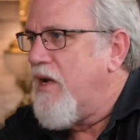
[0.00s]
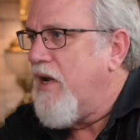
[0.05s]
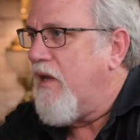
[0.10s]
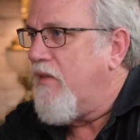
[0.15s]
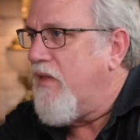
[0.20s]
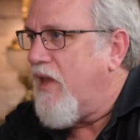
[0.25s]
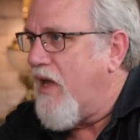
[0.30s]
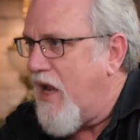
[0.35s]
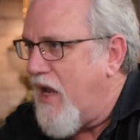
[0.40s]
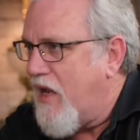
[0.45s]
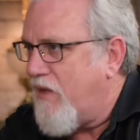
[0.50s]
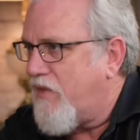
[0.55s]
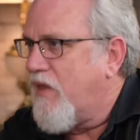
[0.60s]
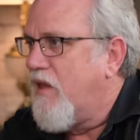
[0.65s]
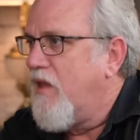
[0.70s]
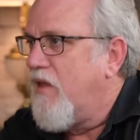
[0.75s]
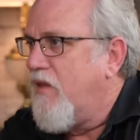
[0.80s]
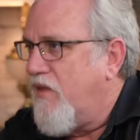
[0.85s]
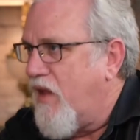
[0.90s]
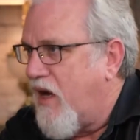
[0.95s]
in the 8th,
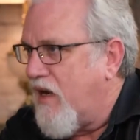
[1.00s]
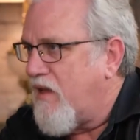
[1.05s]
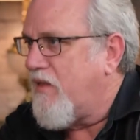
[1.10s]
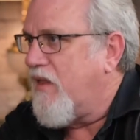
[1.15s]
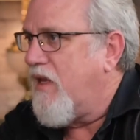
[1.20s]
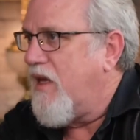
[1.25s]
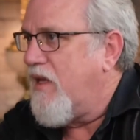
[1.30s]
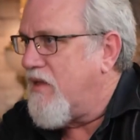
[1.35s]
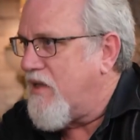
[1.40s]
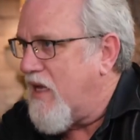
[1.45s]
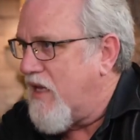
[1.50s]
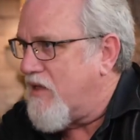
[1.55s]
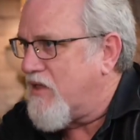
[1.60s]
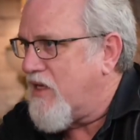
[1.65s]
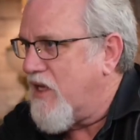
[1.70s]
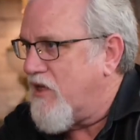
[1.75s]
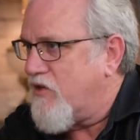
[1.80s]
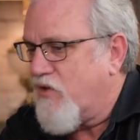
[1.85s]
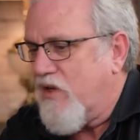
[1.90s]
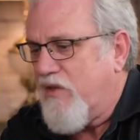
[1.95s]
9th, and 10th
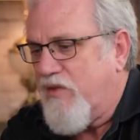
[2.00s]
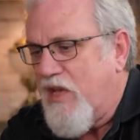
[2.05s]
century.